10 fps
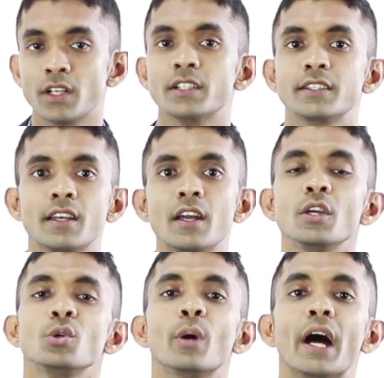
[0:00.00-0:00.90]
Earth,
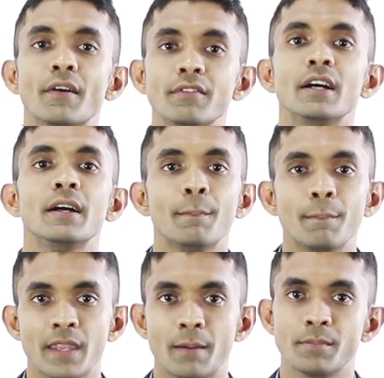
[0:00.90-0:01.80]
you have
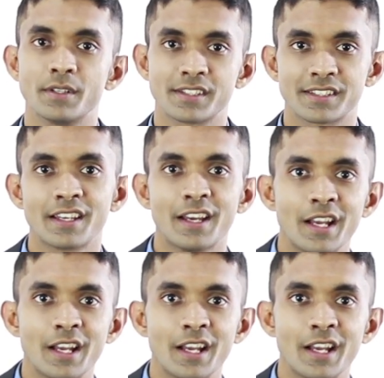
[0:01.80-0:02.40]
numbers.